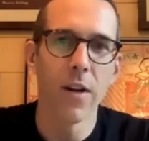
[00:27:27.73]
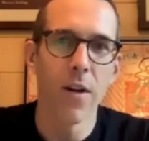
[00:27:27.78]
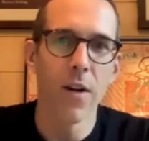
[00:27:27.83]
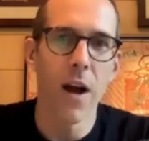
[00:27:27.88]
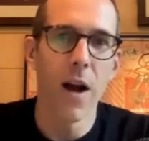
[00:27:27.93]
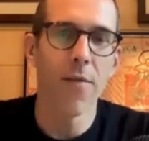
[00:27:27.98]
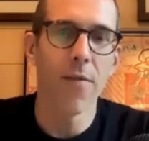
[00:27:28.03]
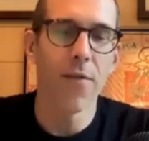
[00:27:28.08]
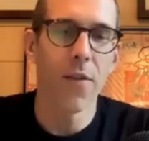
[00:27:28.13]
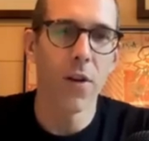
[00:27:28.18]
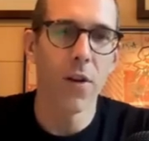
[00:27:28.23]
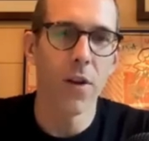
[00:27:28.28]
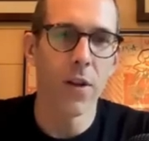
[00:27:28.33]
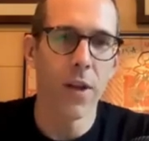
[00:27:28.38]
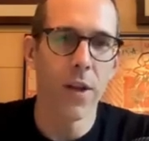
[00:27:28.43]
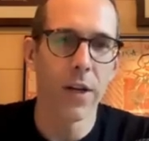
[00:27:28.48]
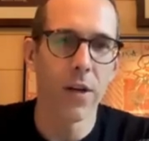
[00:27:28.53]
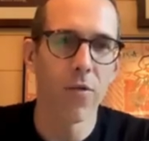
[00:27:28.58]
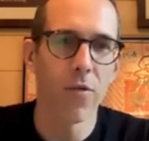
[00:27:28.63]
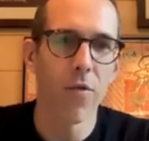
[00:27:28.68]
You're not
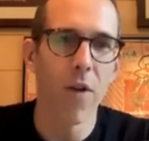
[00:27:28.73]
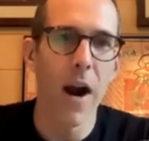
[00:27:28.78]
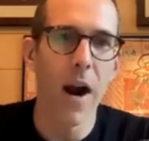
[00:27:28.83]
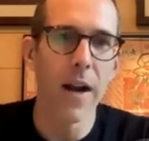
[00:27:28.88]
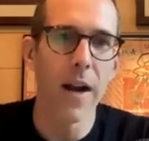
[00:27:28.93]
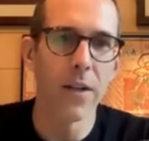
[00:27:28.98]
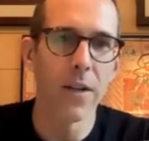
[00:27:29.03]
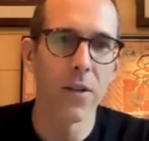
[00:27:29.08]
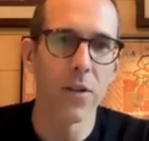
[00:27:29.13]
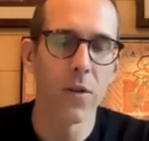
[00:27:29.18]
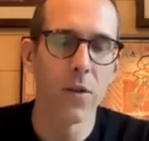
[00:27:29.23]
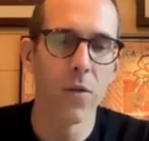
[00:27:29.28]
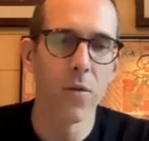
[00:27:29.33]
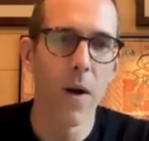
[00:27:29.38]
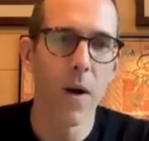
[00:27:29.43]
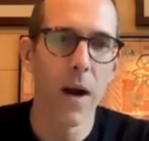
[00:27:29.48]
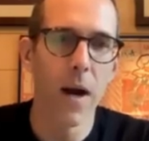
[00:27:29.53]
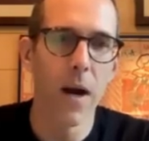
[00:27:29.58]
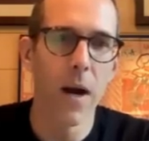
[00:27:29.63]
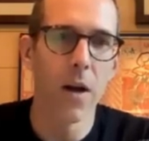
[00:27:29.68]
feeling like you're riding too
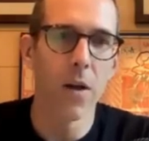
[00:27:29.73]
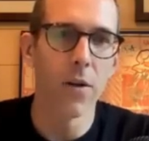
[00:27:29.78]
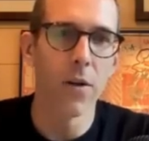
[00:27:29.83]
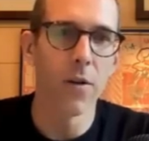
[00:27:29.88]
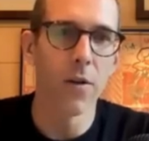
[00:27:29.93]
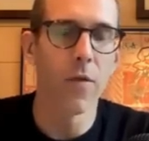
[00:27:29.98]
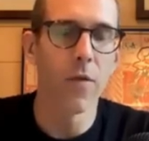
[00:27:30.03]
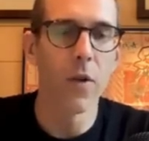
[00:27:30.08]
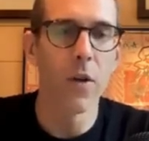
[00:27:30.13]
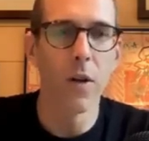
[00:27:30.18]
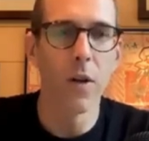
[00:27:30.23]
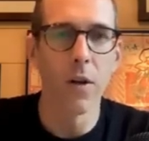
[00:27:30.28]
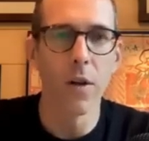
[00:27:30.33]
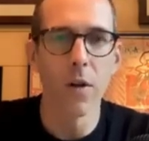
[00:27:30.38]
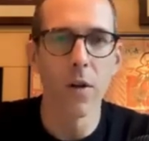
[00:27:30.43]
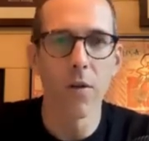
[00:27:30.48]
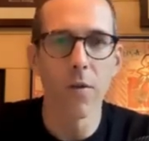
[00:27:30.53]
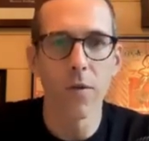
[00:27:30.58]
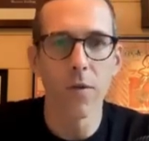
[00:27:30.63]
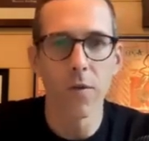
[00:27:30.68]
well, you're feeling a
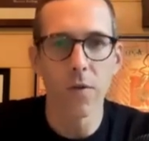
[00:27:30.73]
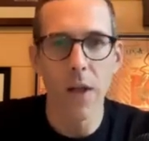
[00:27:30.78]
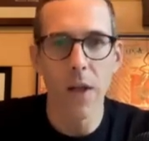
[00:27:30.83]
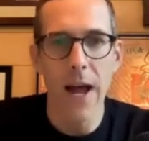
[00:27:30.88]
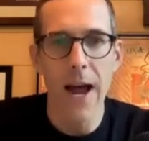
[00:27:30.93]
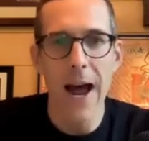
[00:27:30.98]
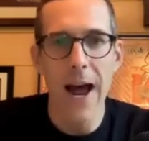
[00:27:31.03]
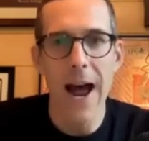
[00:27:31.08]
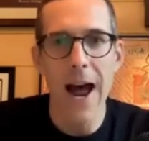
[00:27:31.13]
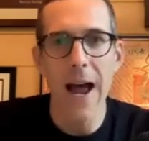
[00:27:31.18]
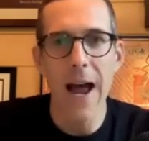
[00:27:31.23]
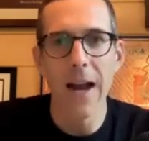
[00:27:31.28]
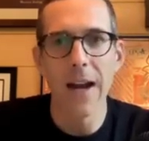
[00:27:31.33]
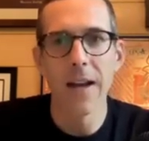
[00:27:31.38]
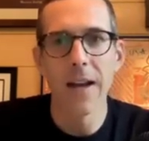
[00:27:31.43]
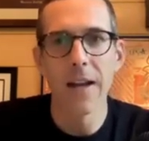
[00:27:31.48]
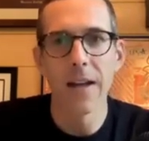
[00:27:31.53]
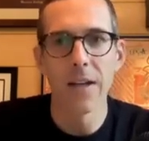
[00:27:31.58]
little flat.